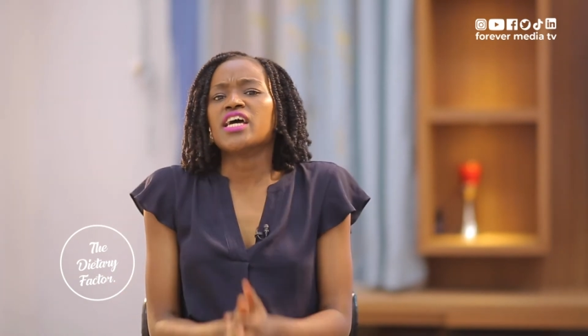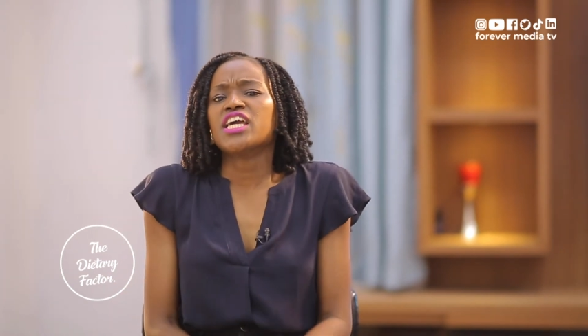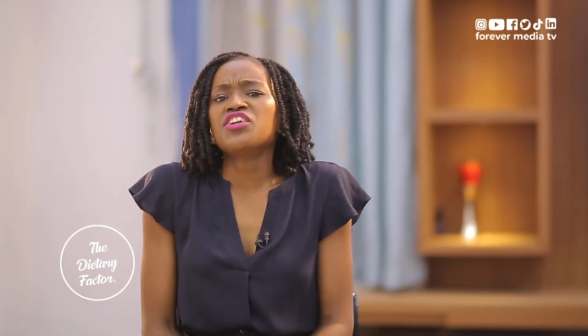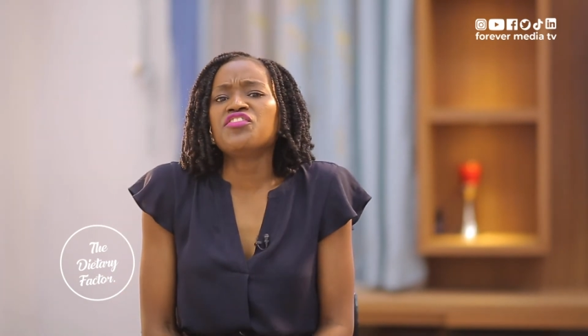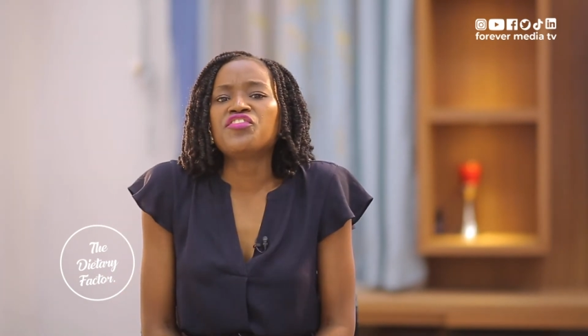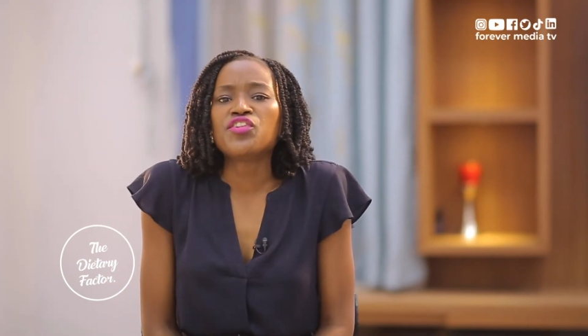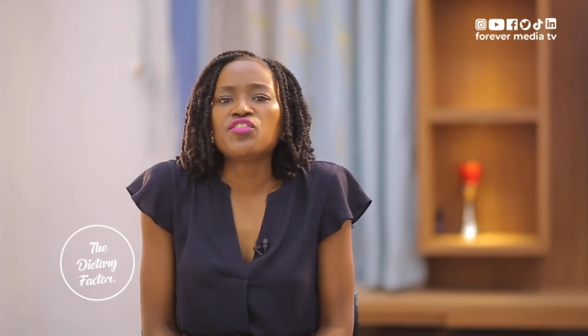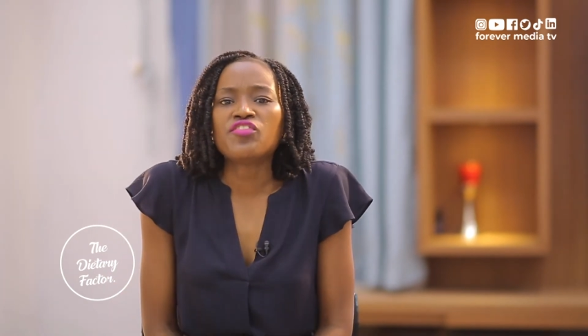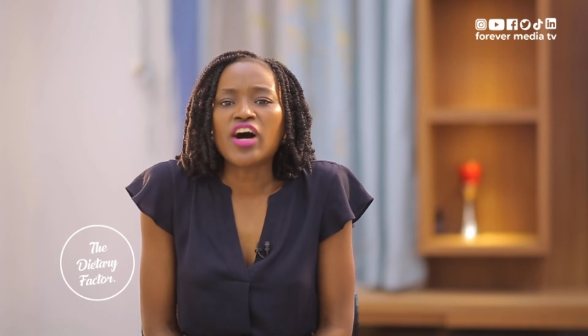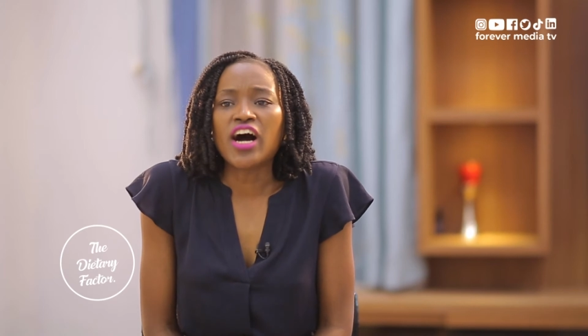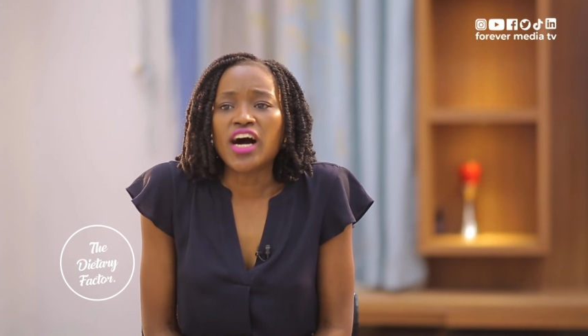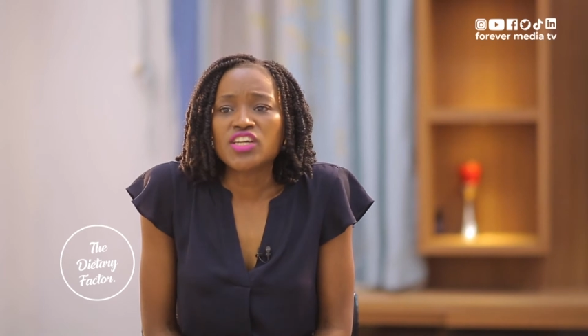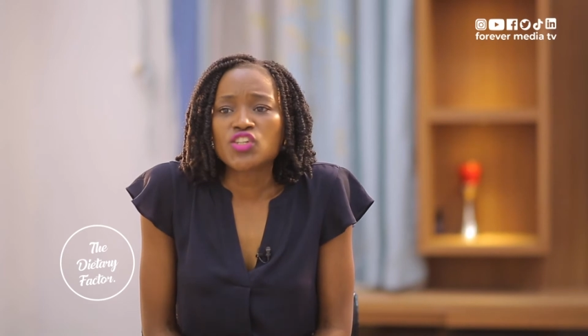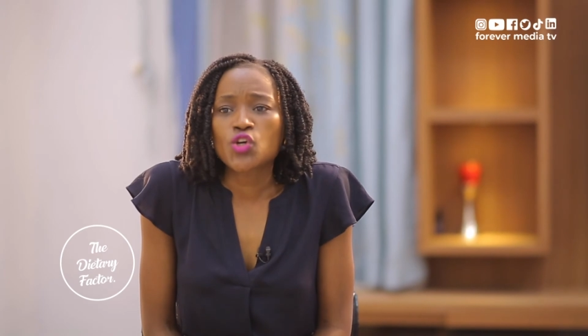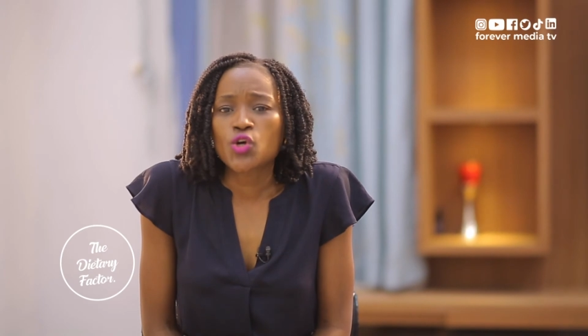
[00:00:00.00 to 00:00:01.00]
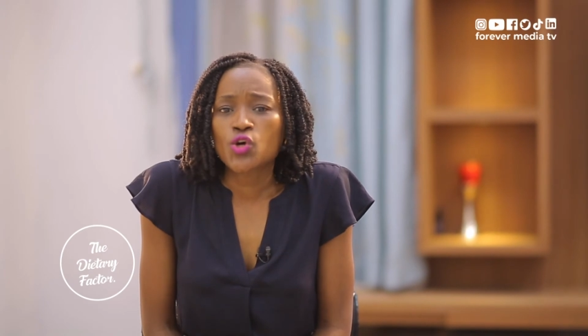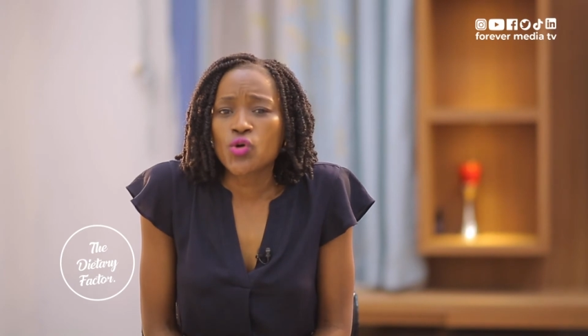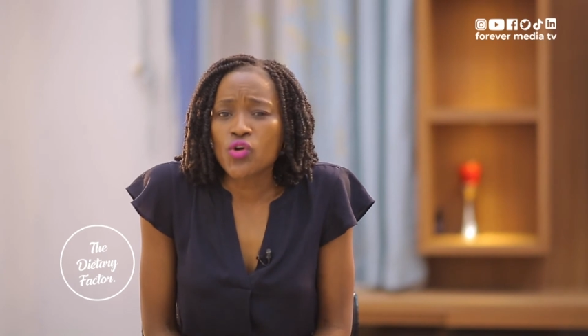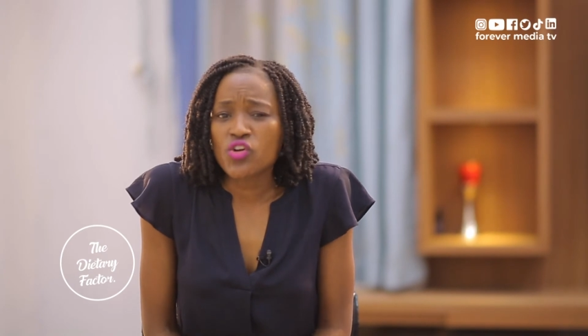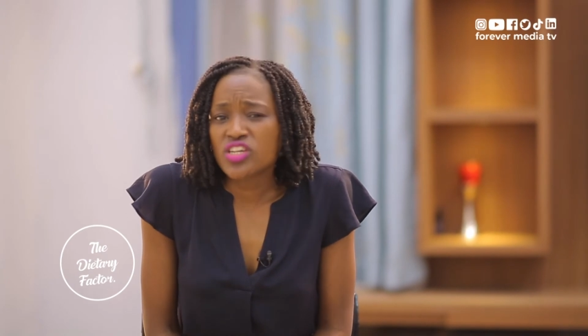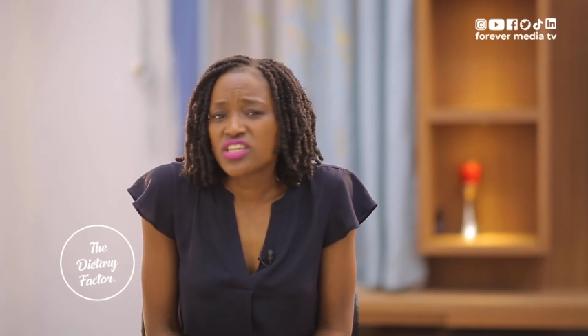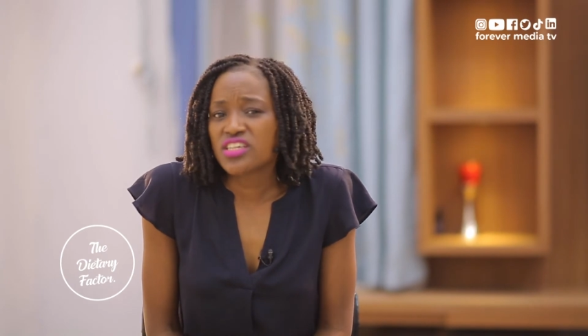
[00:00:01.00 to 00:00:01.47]
If you've had
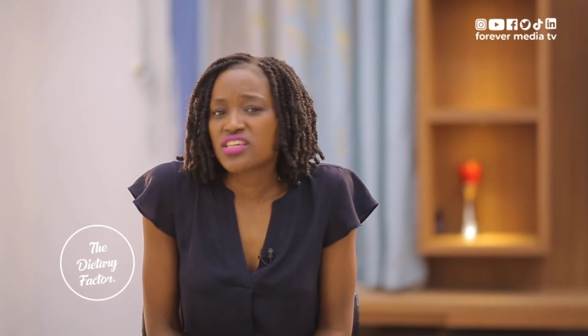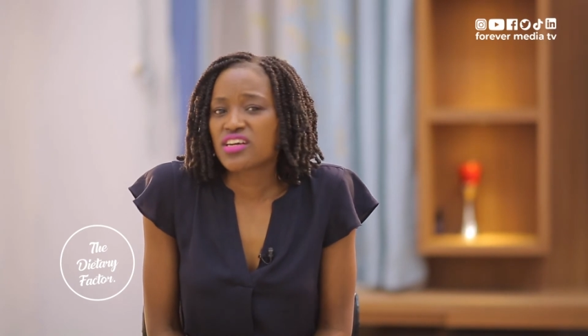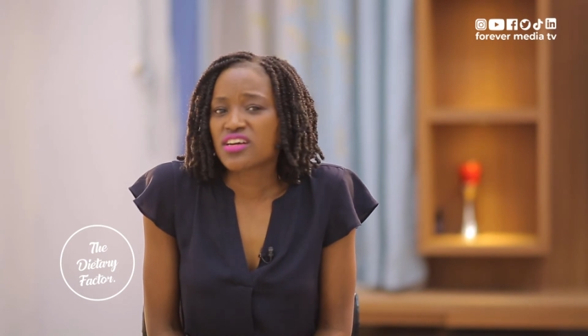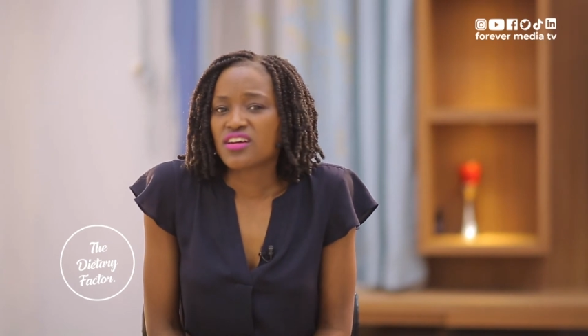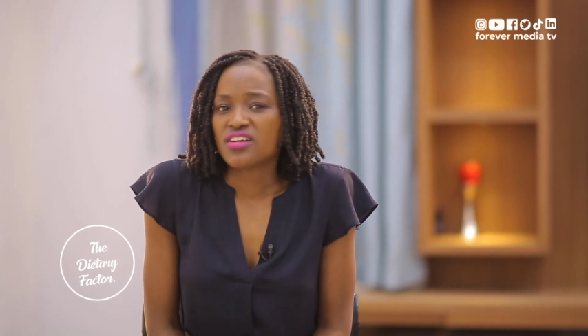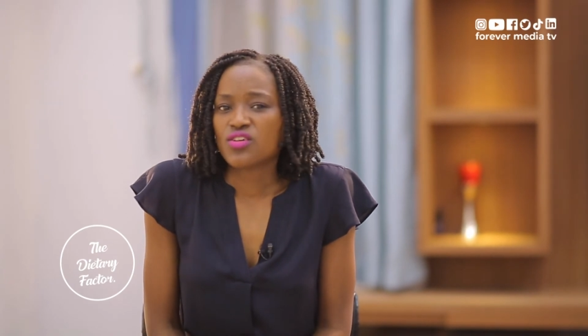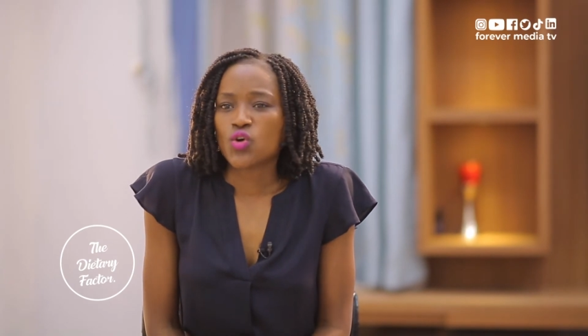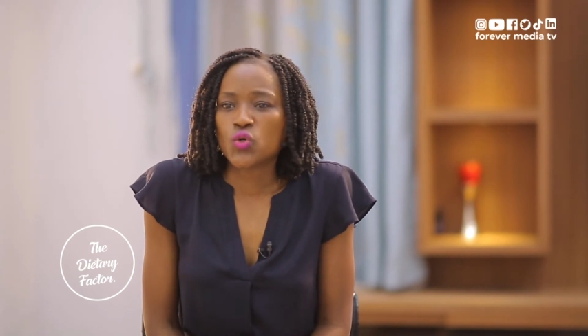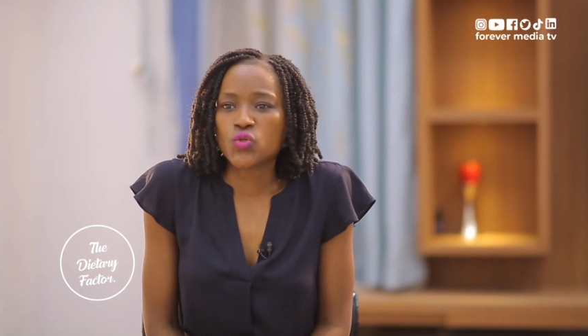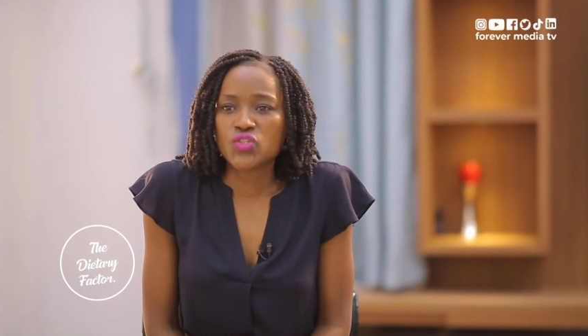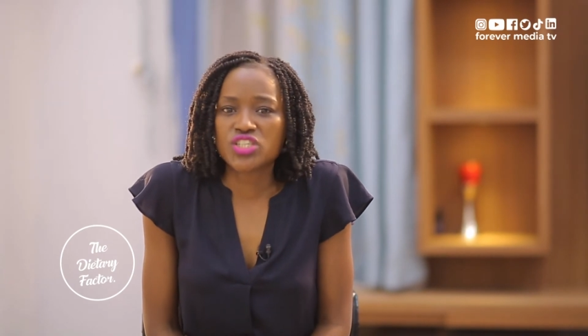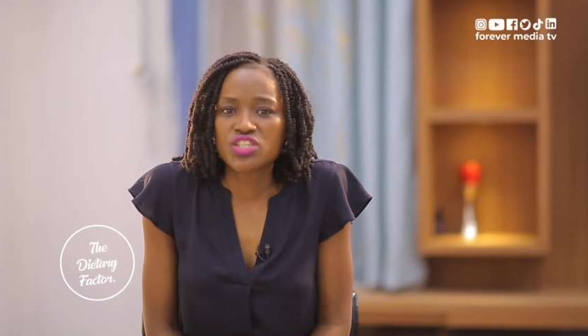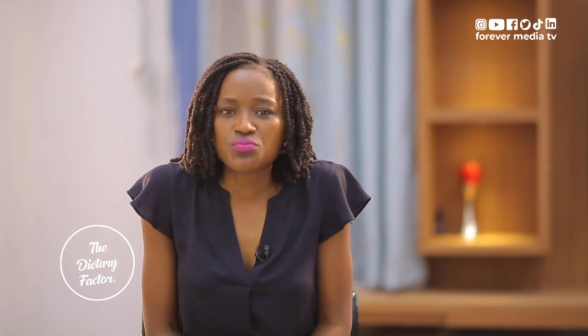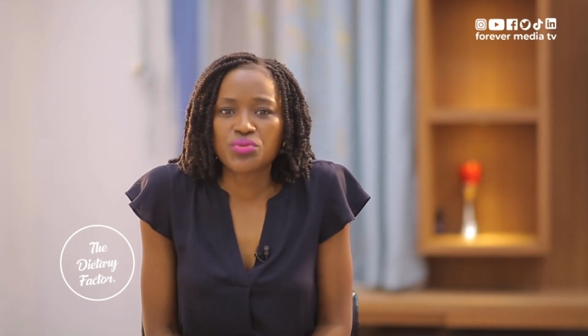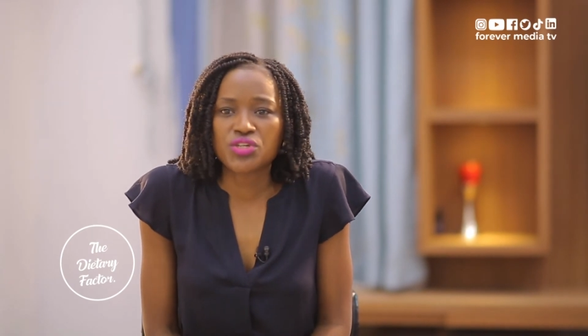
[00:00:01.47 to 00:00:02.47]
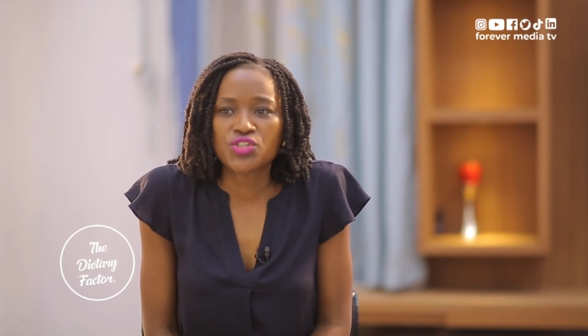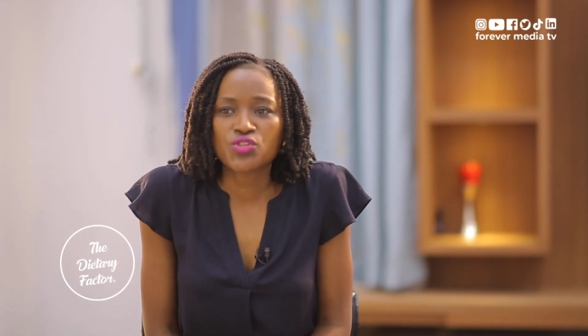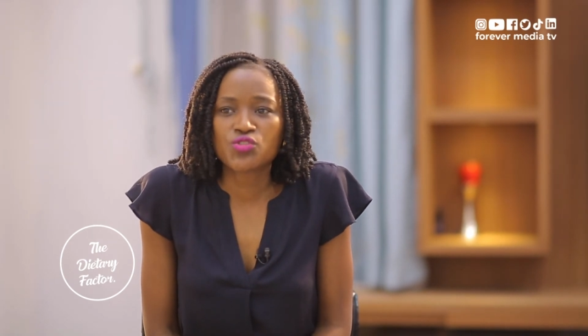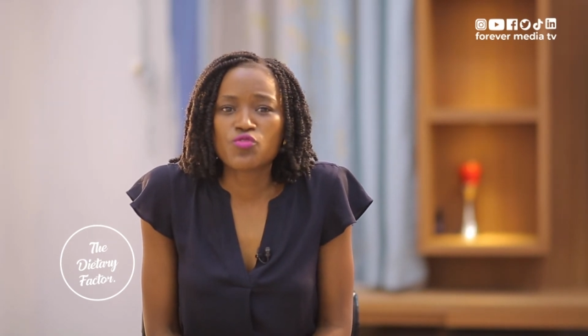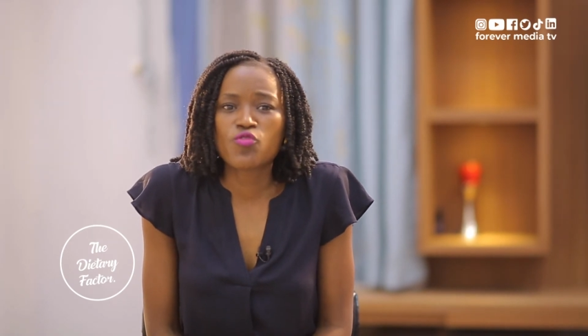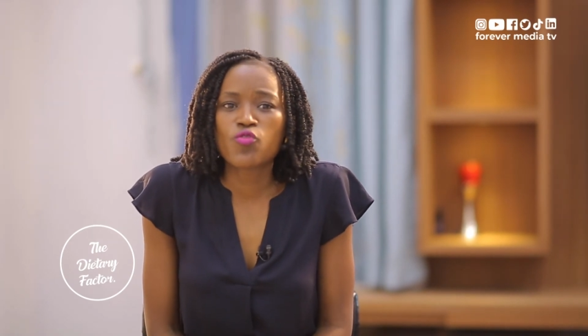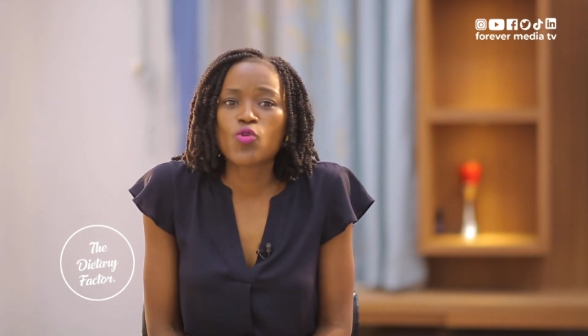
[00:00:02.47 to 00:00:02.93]
chronic
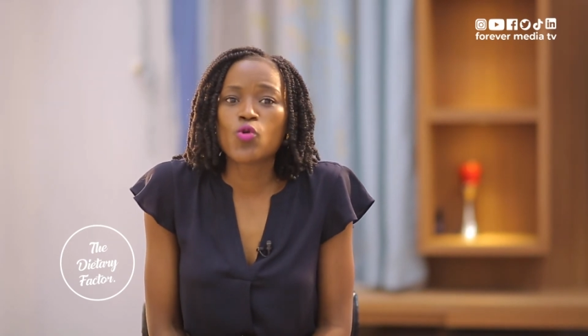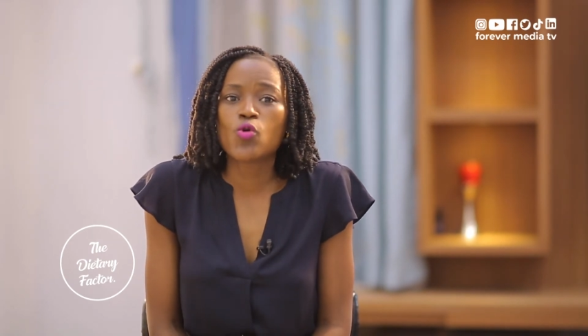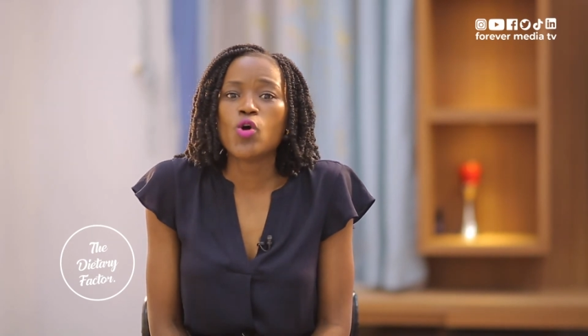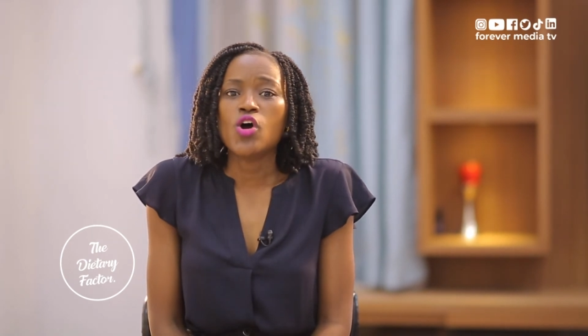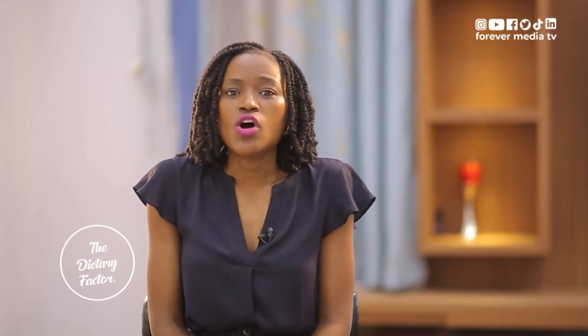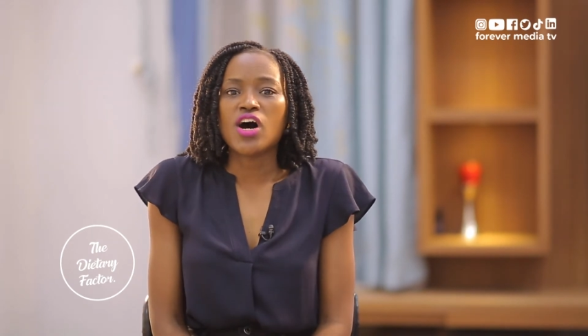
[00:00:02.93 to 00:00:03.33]
constipation for